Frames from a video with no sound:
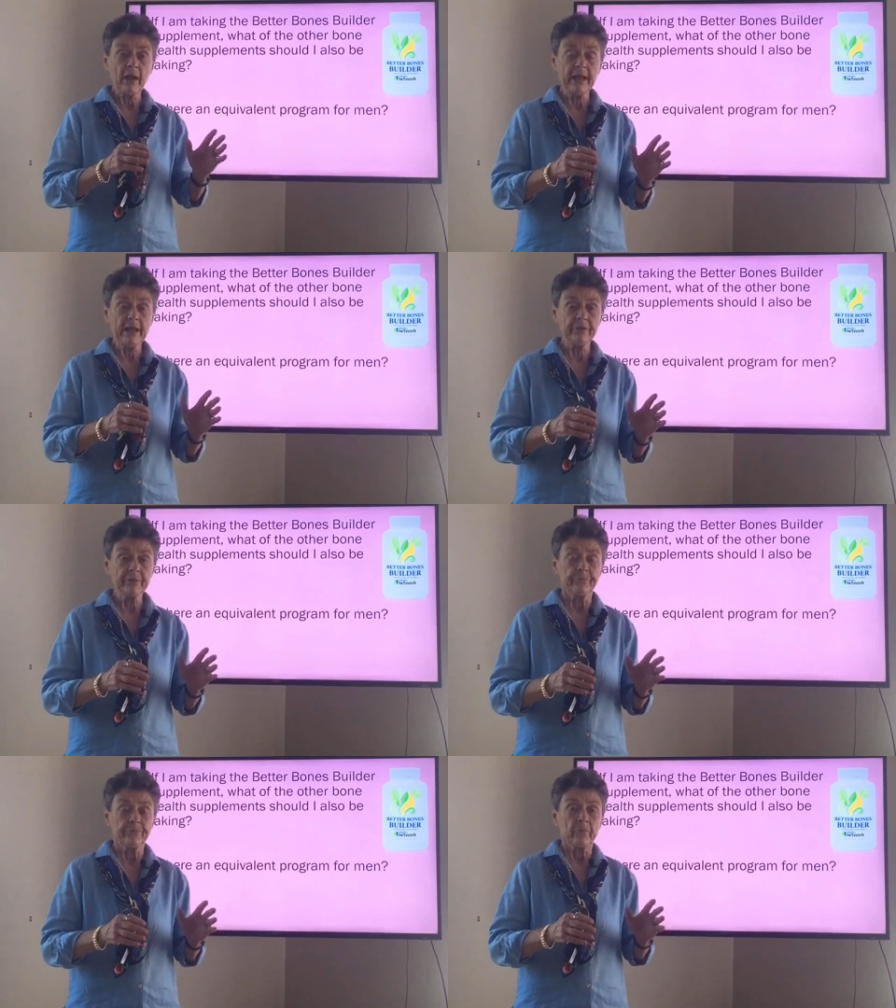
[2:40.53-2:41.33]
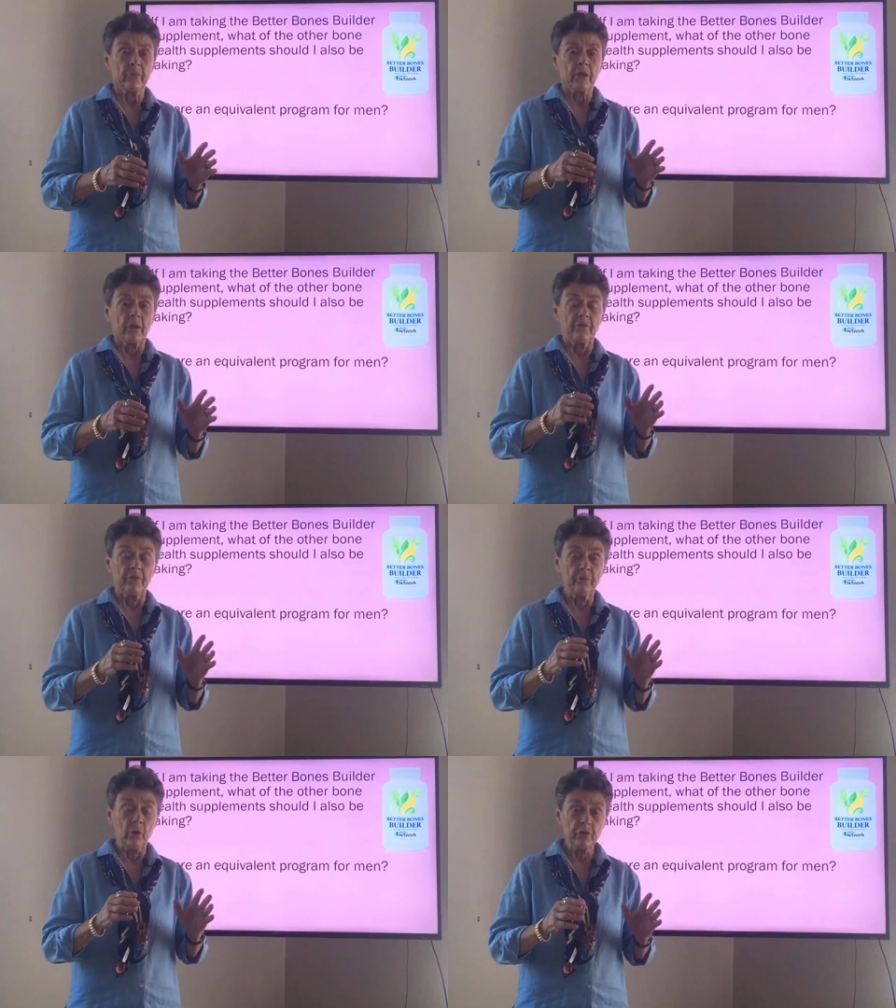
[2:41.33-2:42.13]
And
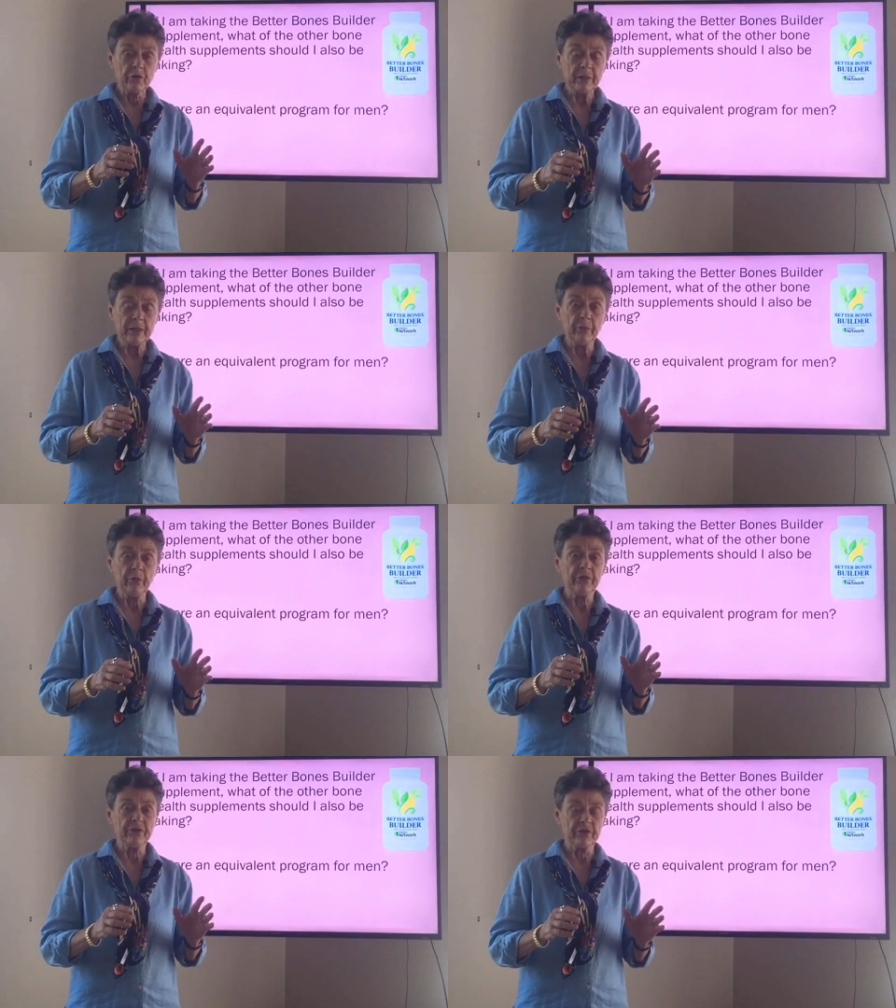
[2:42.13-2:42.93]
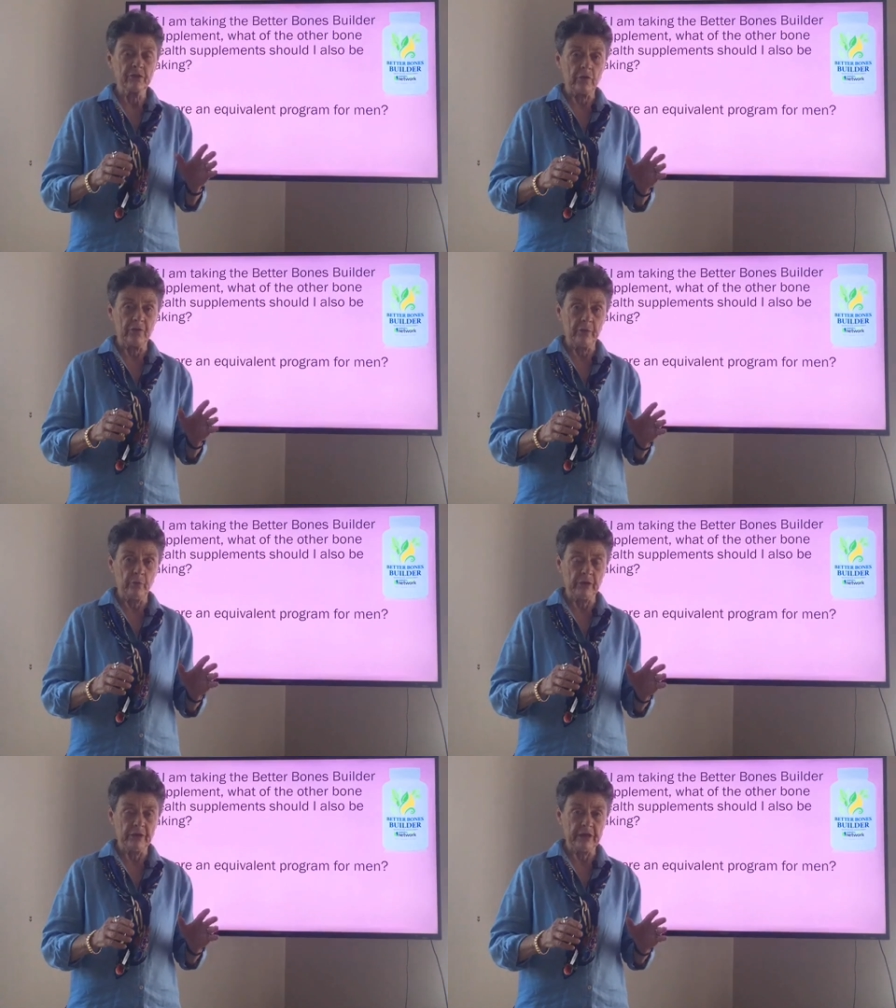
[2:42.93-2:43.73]
for most people, this is all they
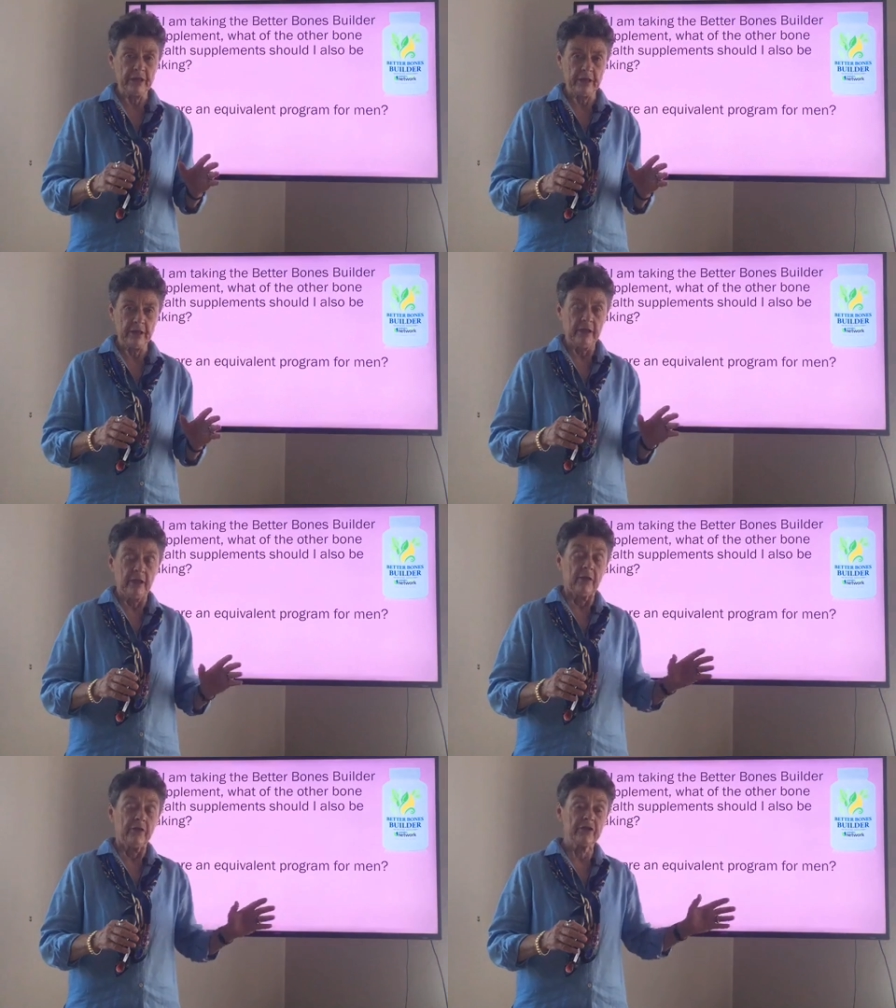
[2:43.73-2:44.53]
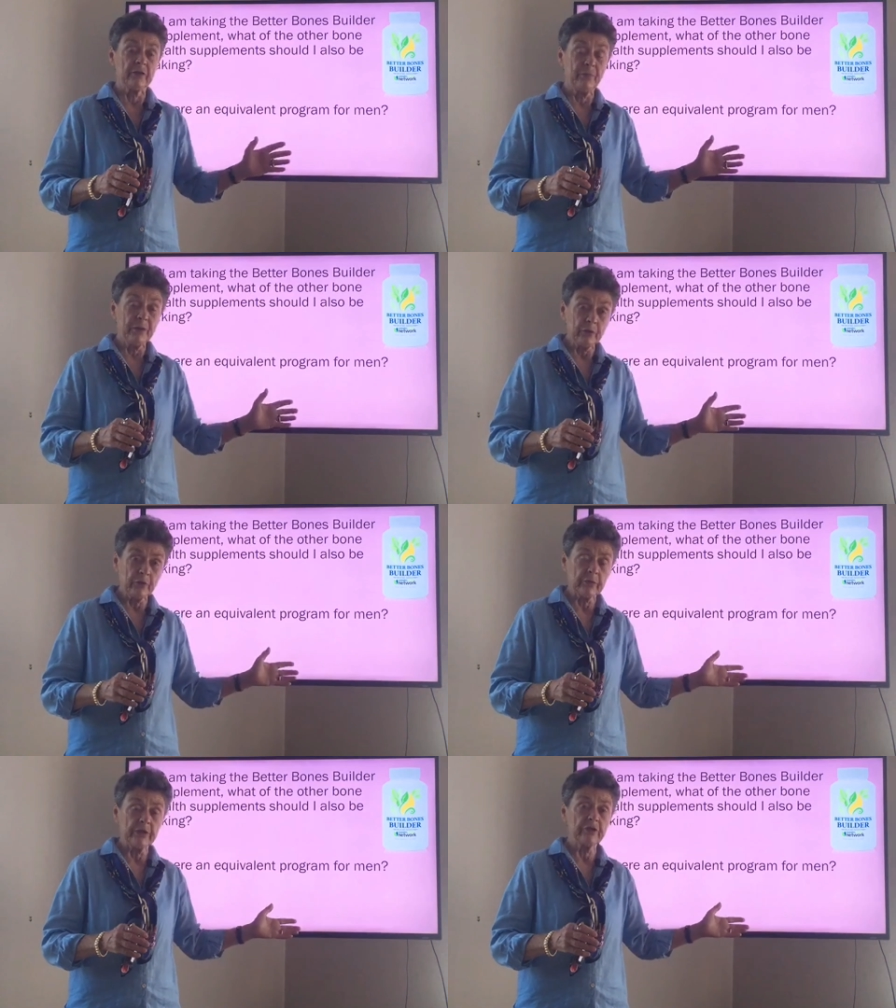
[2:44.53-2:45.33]
really need. This
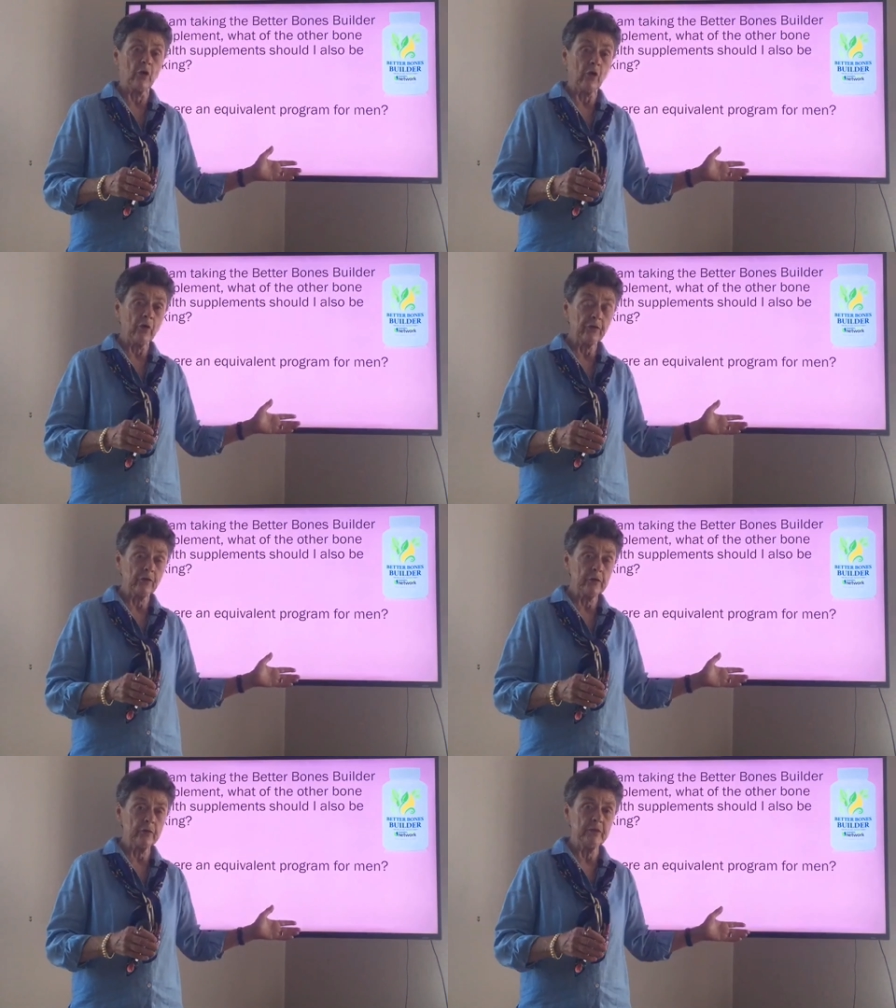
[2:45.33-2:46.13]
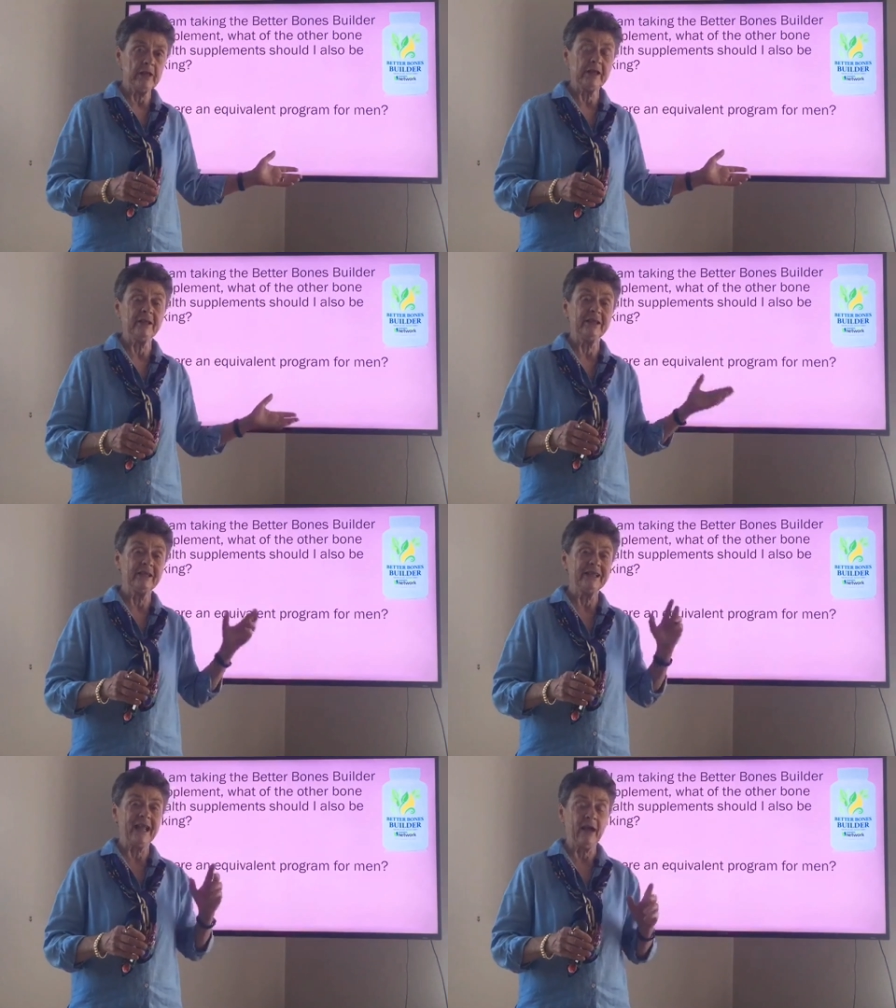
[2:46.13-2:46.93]
builder is also unique in
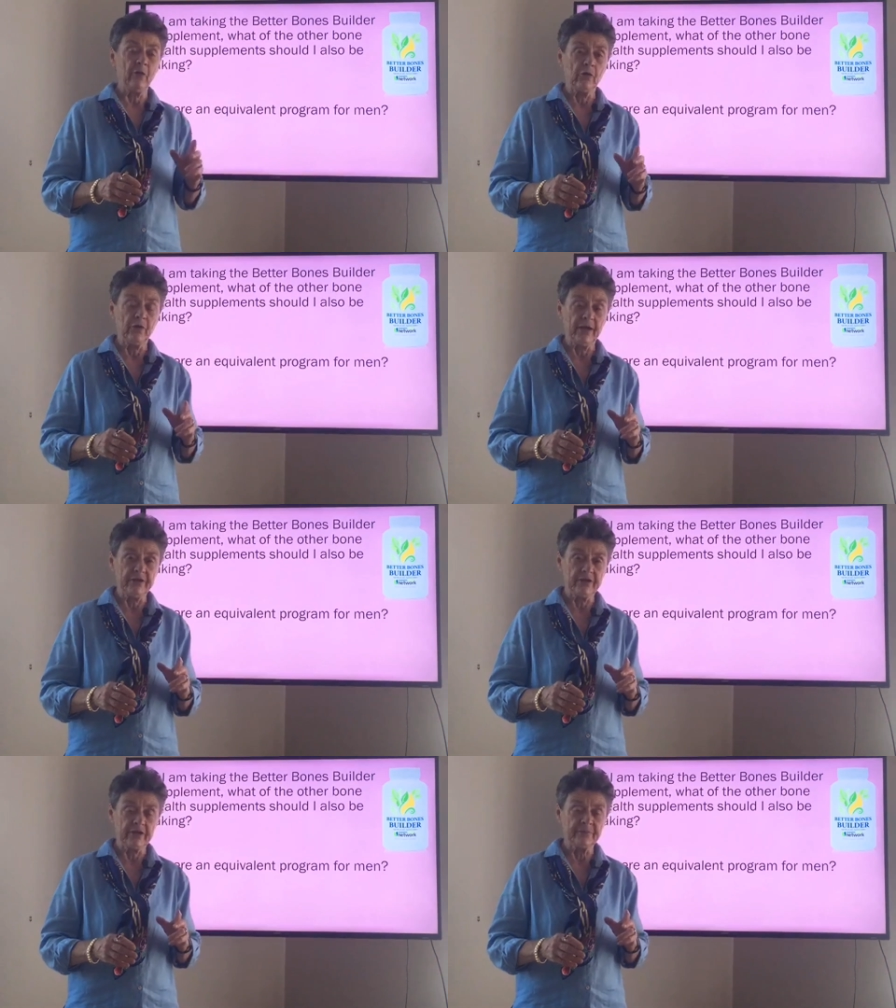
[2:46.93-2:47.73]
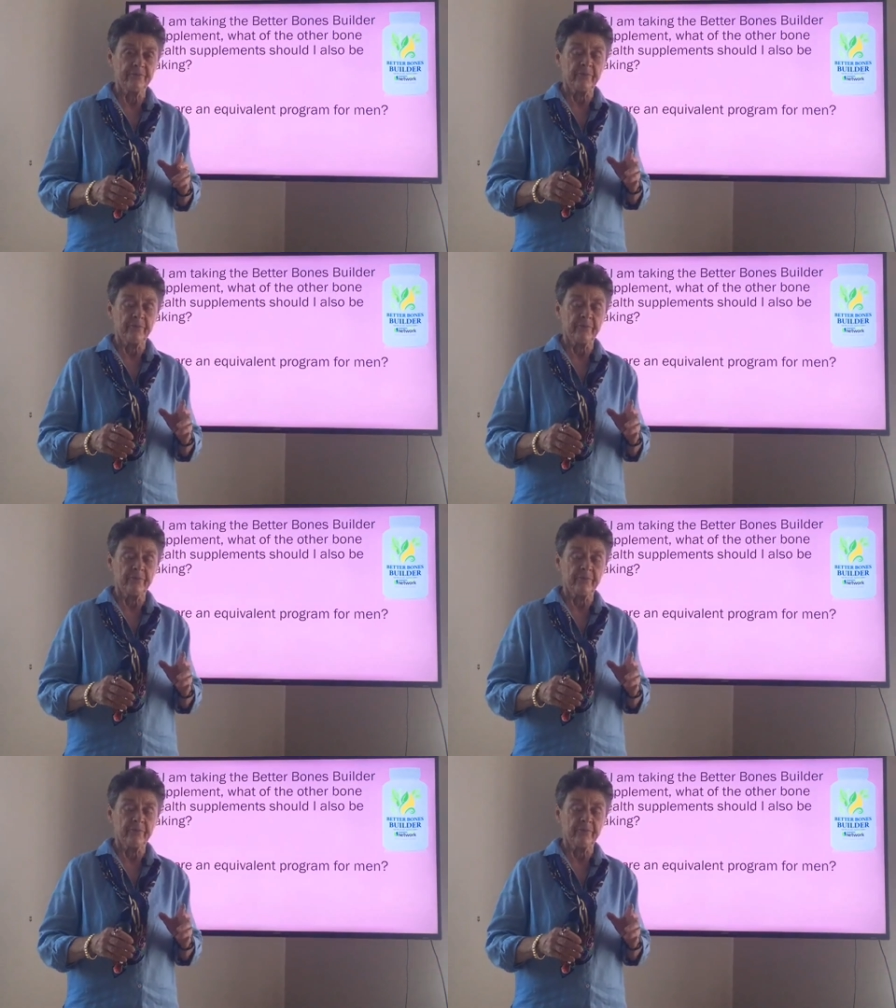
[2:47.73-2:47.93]
that it alkalizes.